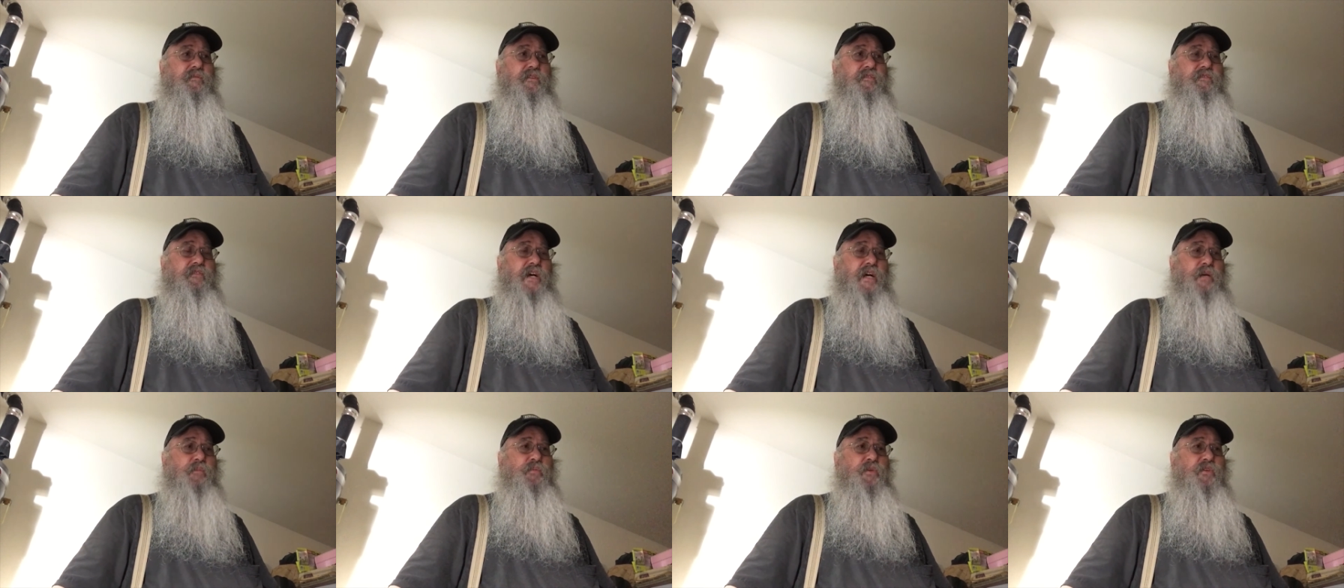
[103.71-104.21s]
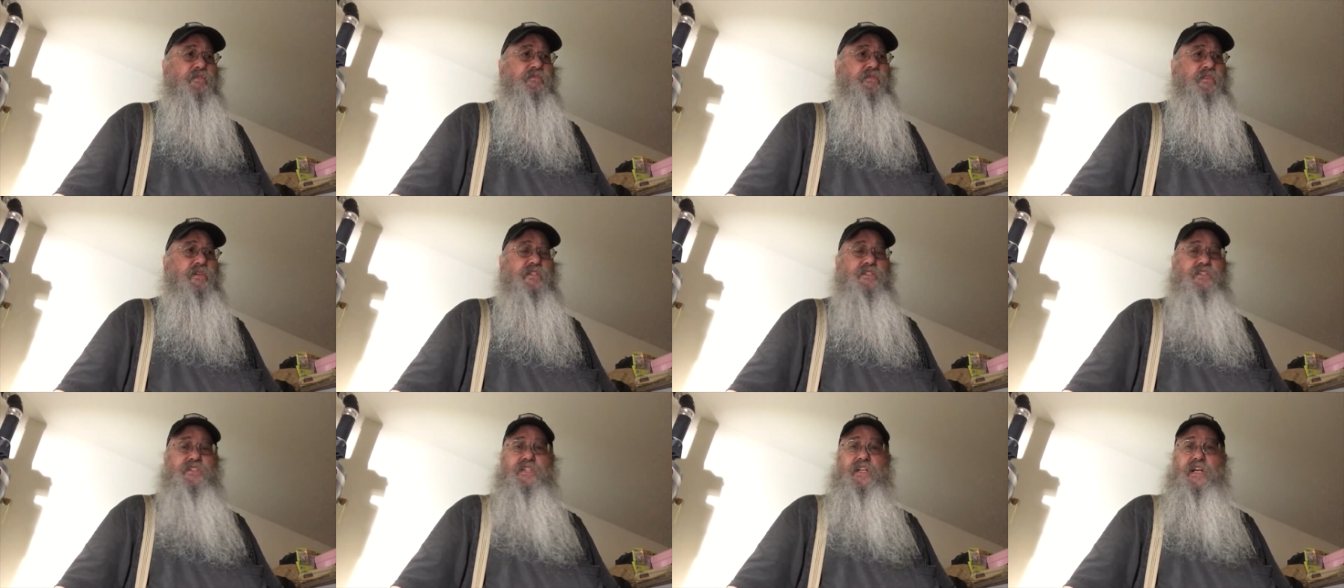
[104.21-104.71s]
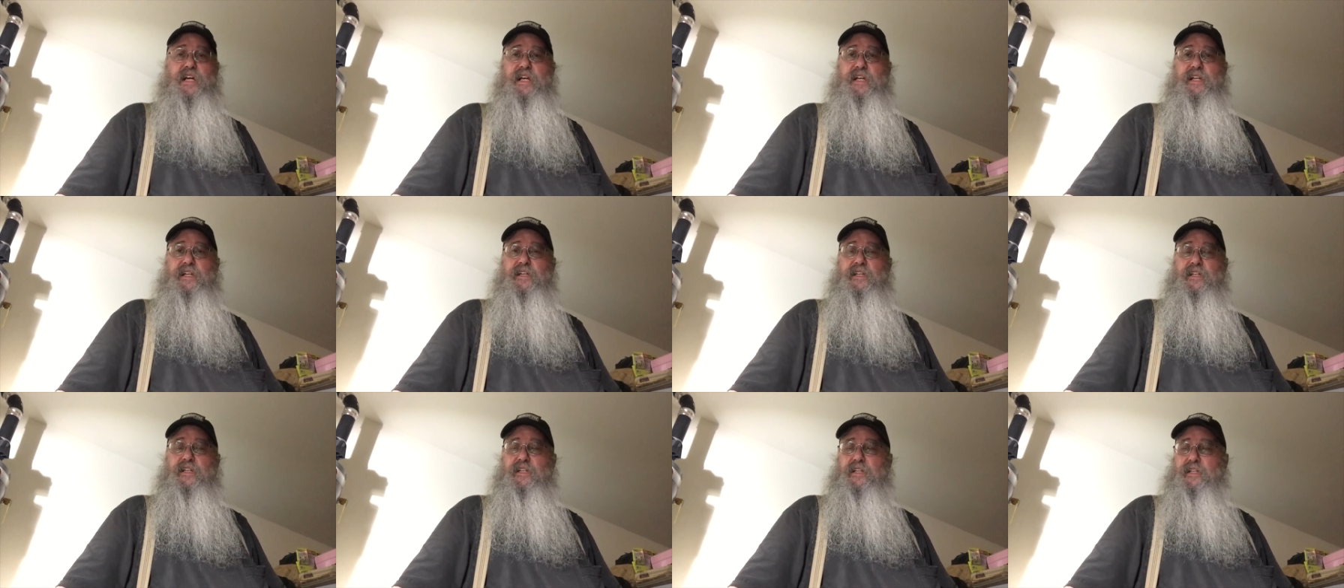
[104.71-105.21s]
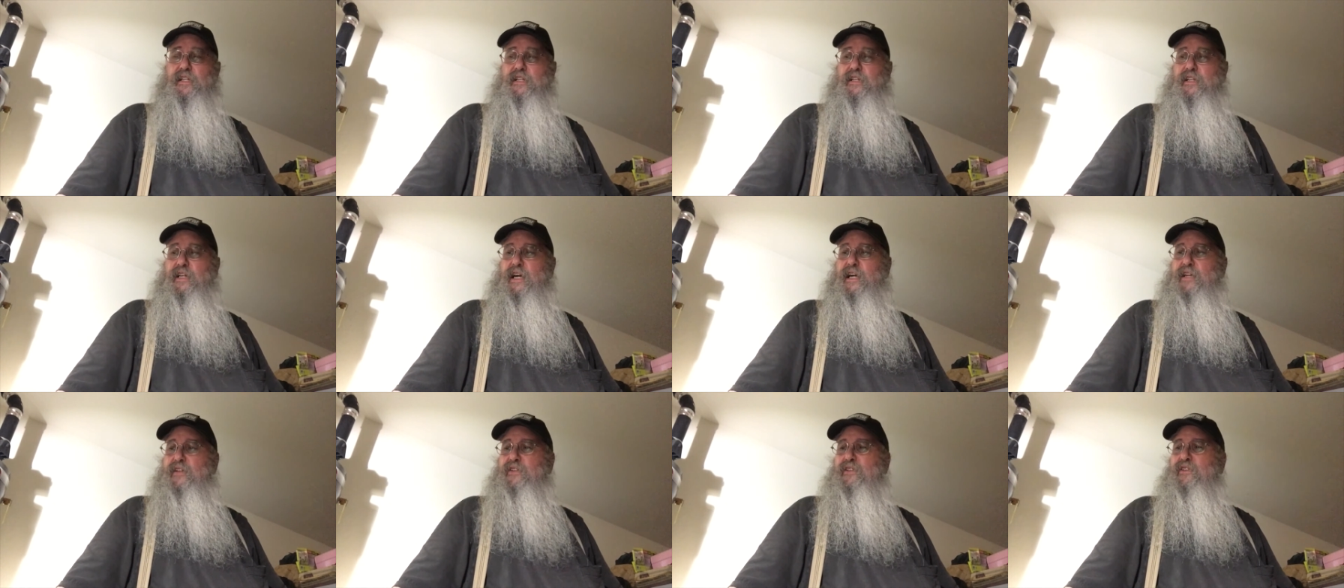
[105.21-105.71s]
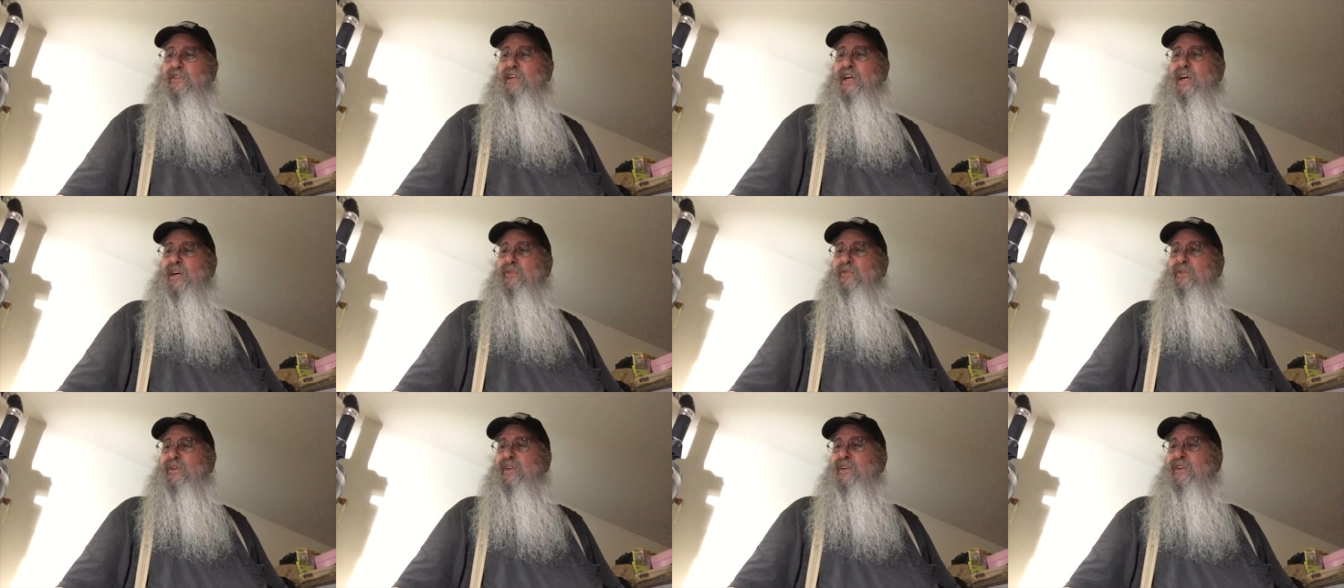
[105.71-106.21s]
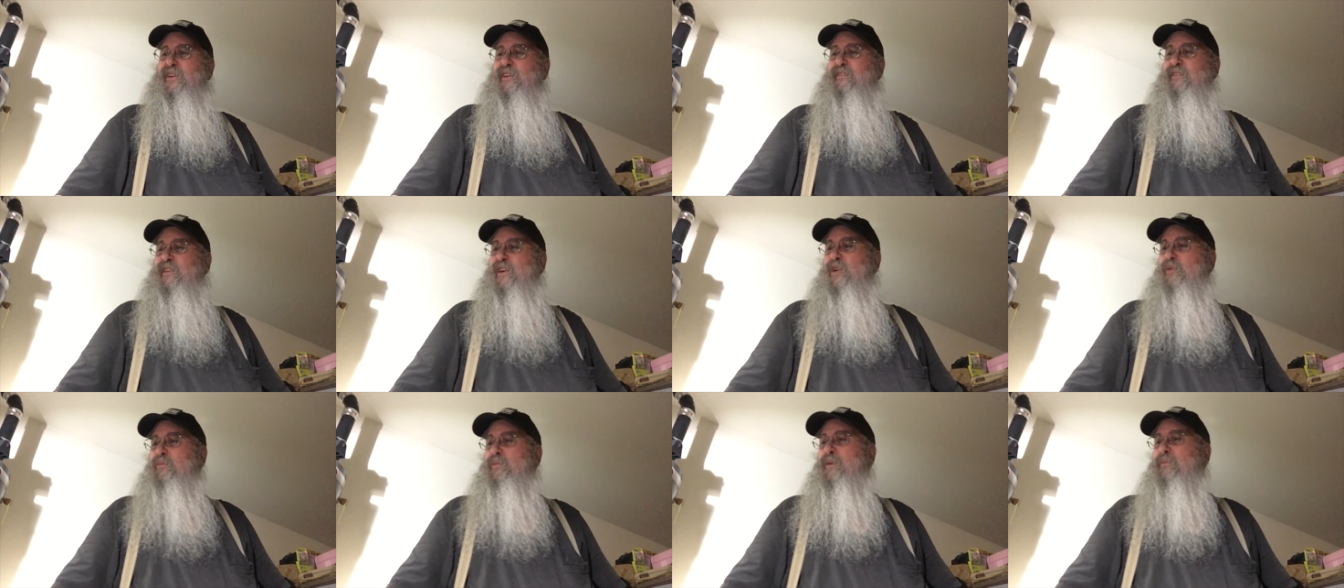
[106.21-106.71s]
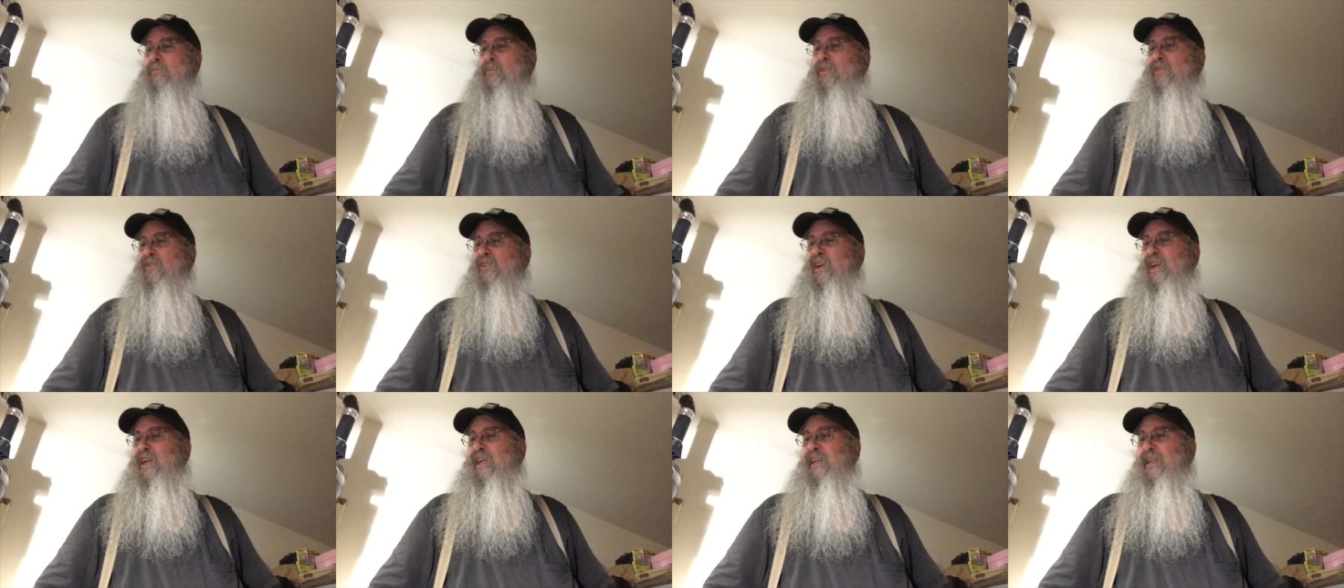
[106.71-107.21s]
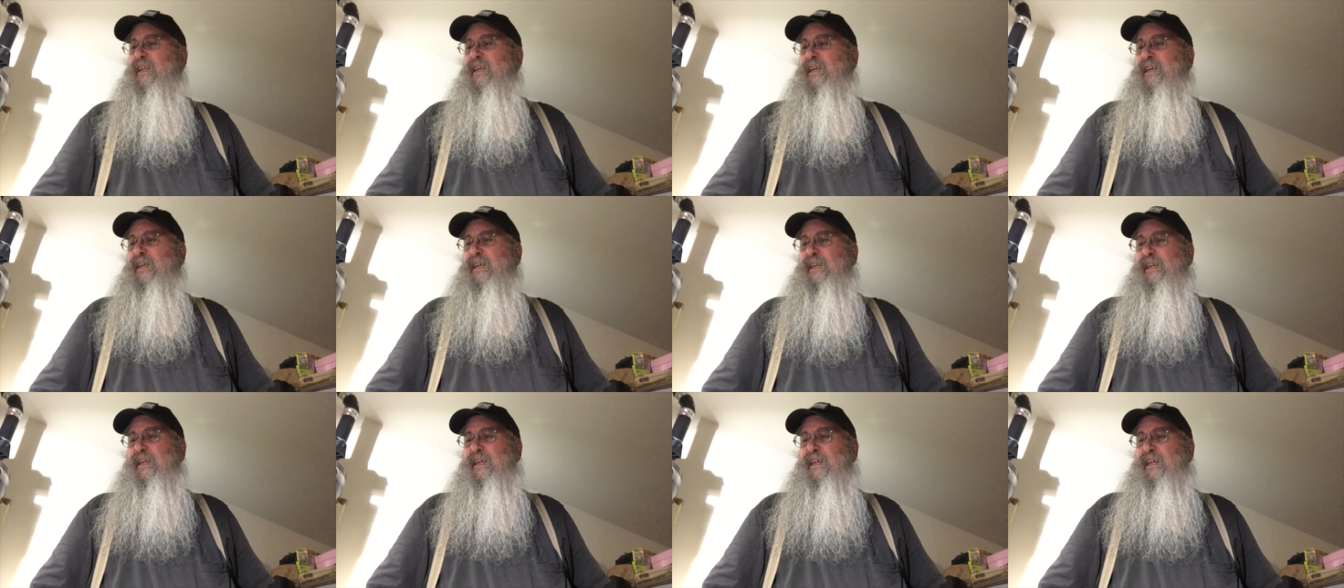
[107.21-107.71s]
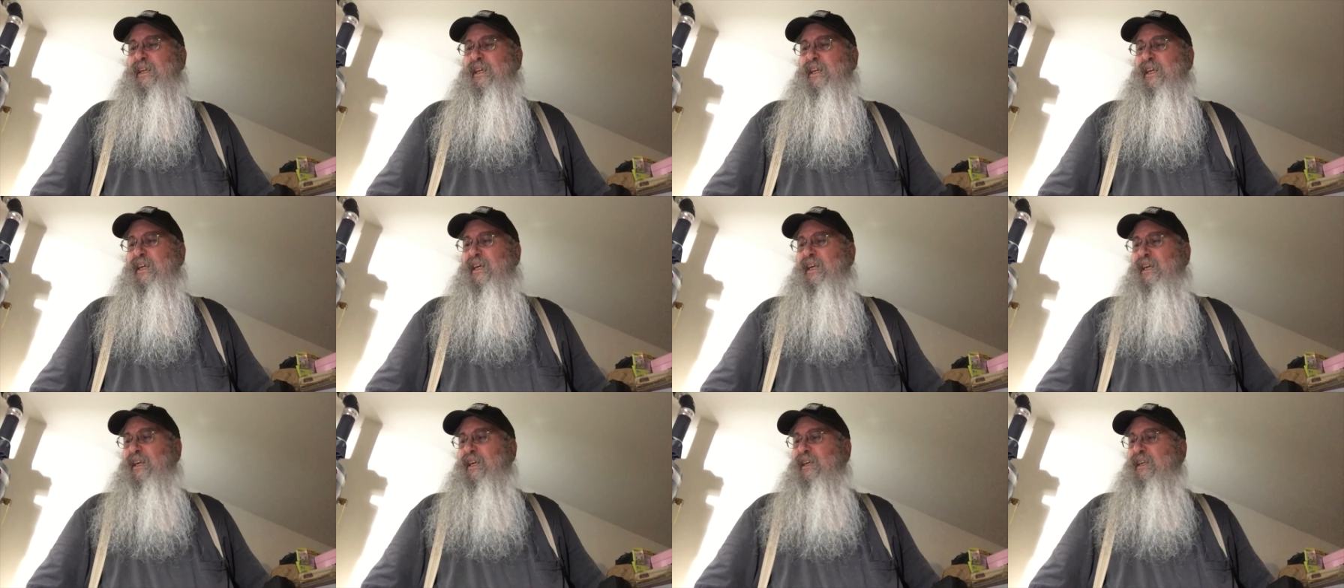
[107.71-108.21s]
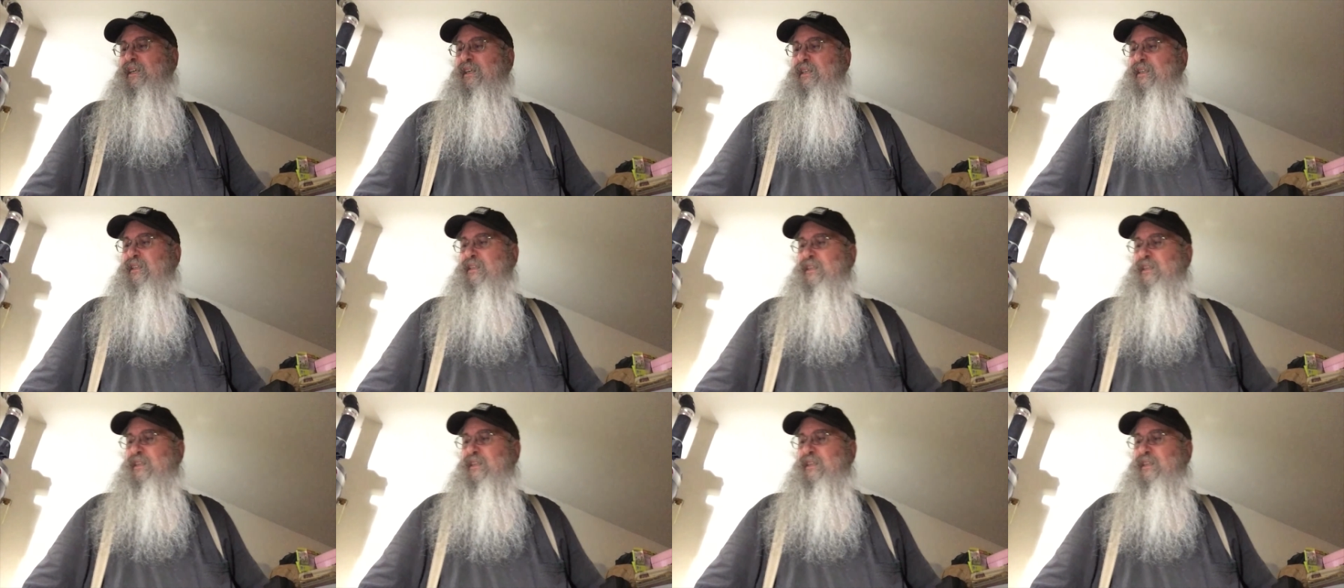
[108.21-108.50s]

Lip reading: fiber front sight and a .2 rear, if I remember right. What